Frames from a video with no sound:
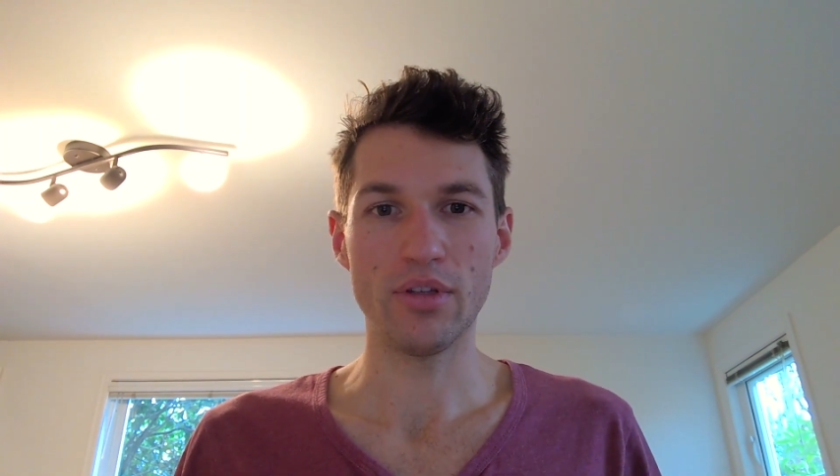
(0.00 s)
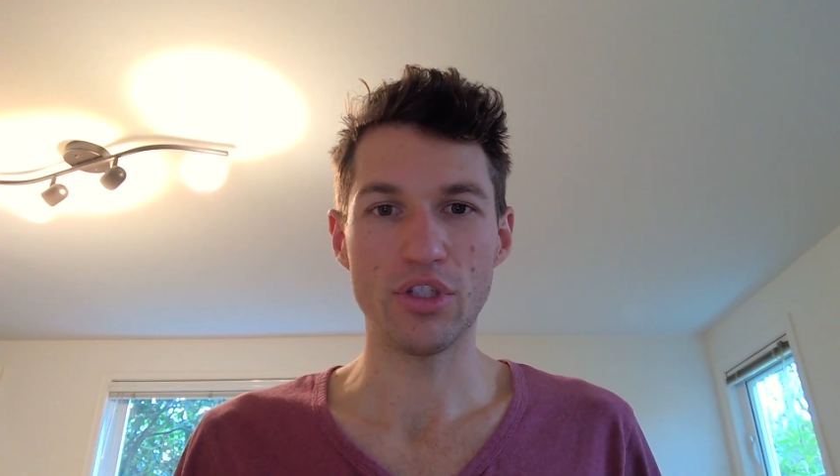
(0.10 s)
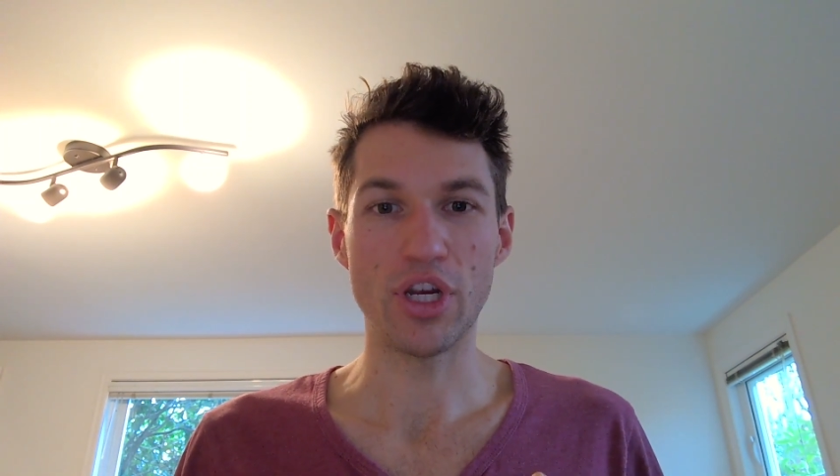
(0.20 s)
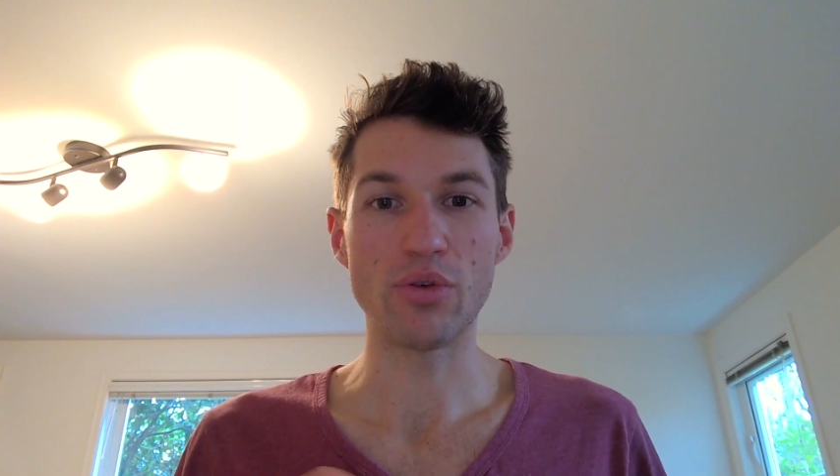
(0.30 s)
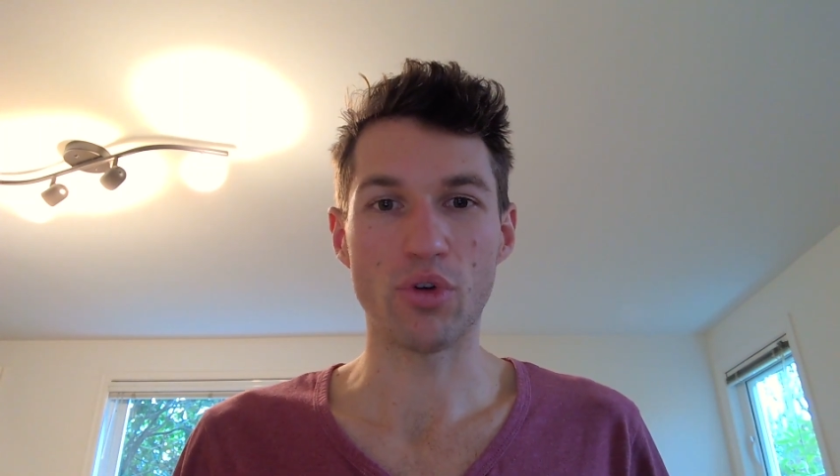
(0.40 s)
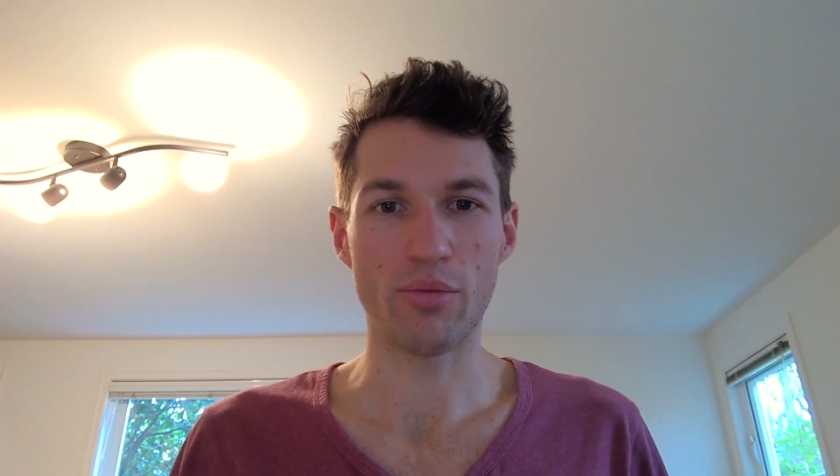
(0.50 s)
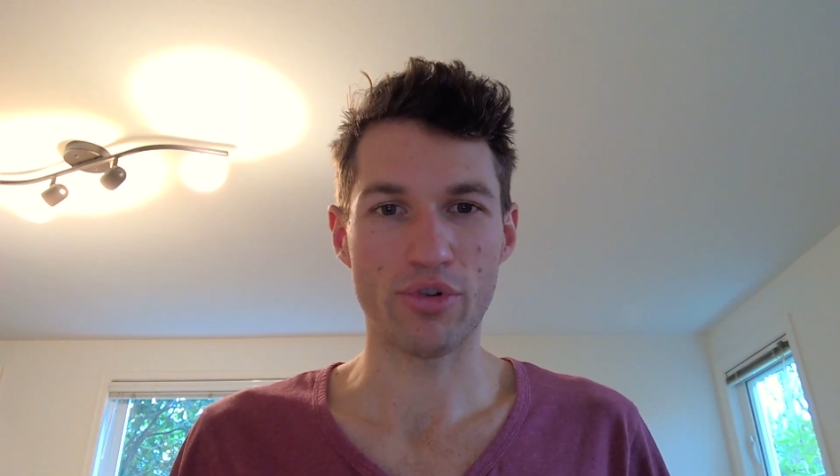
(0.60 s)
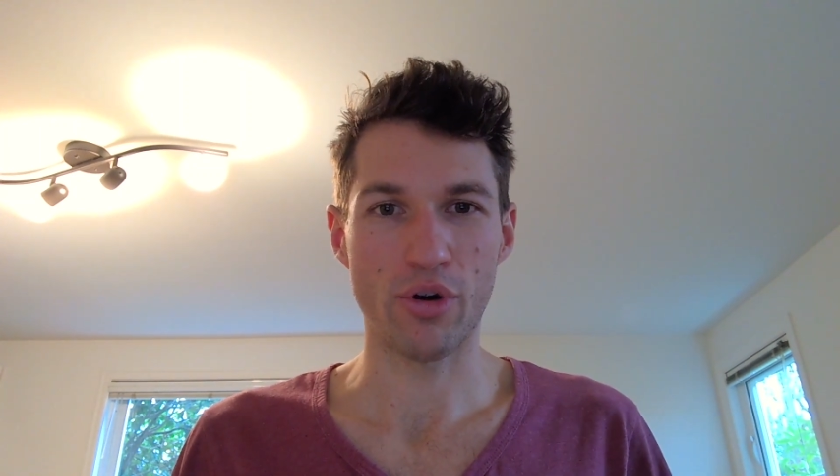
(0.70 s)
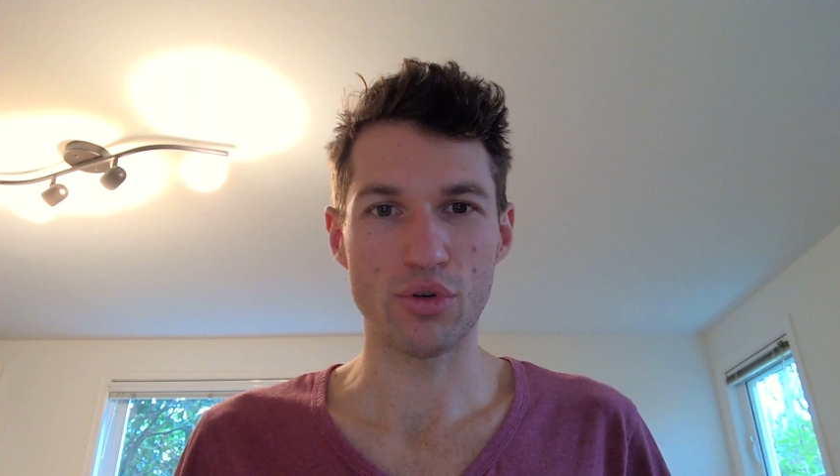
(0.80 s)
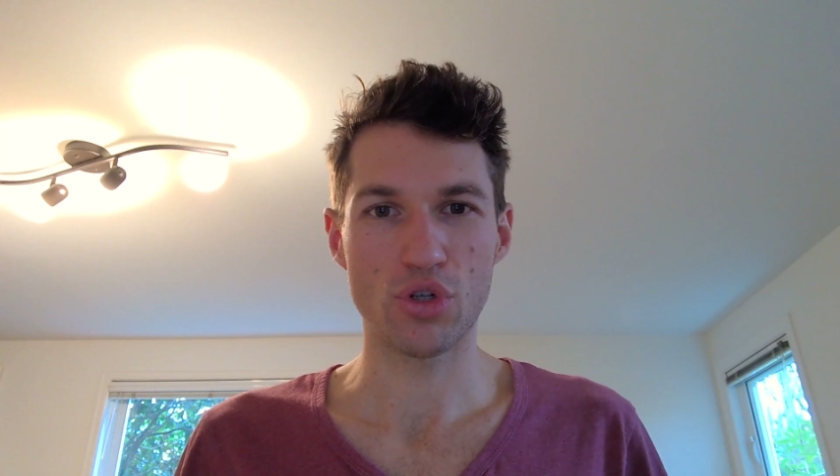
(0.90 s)
general
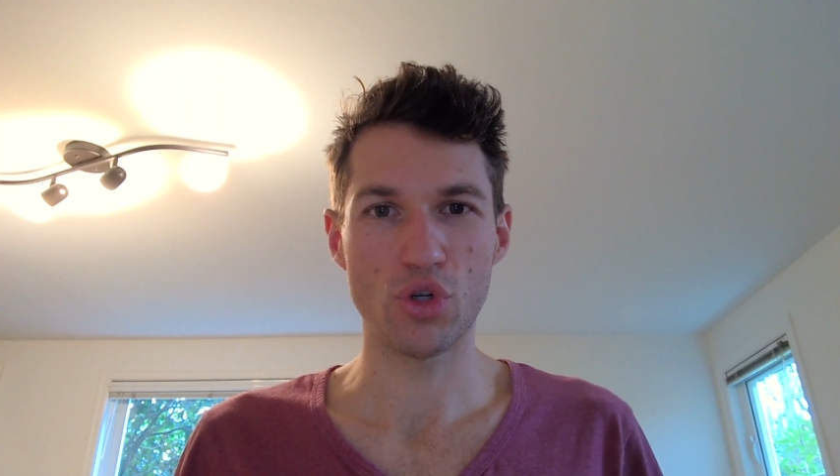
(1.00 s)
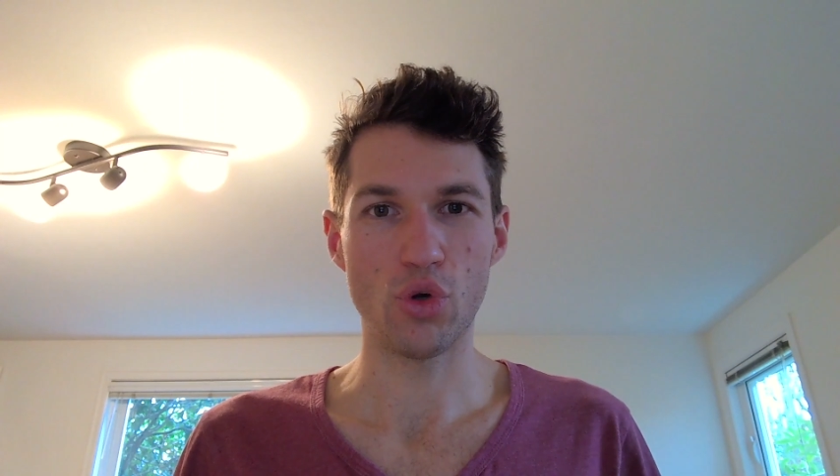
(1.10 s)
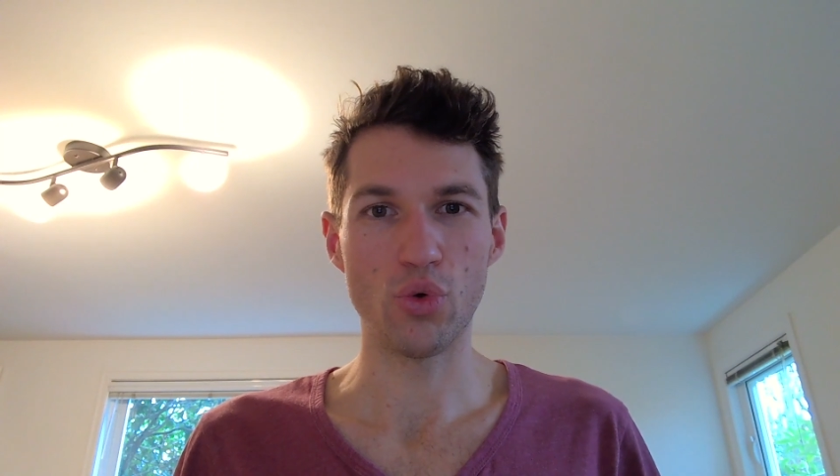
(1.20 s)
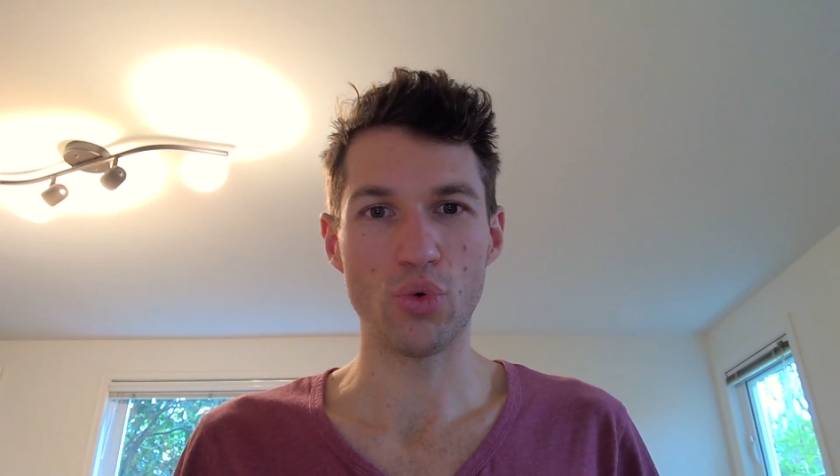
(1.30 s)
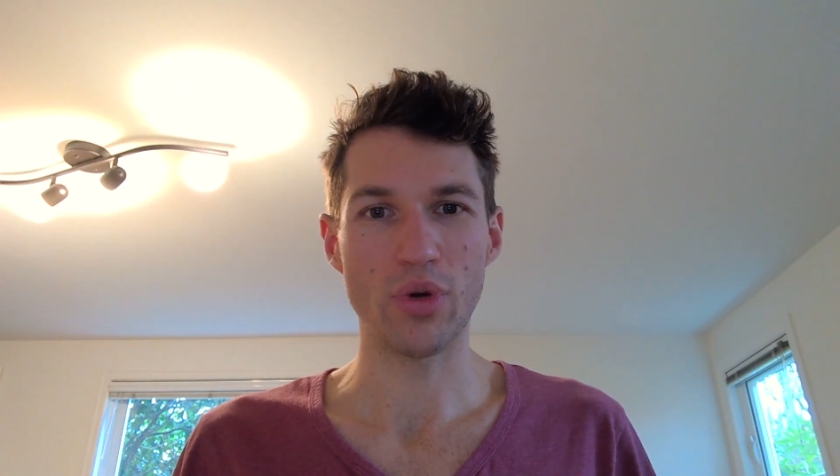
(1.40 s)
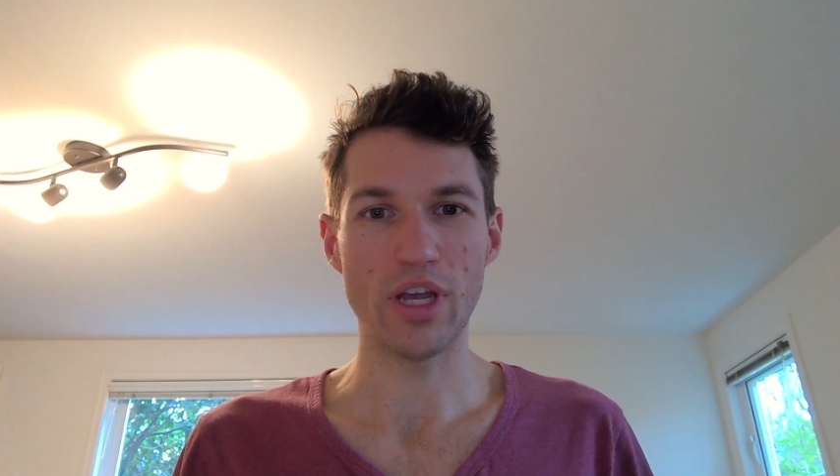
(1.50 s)
approach to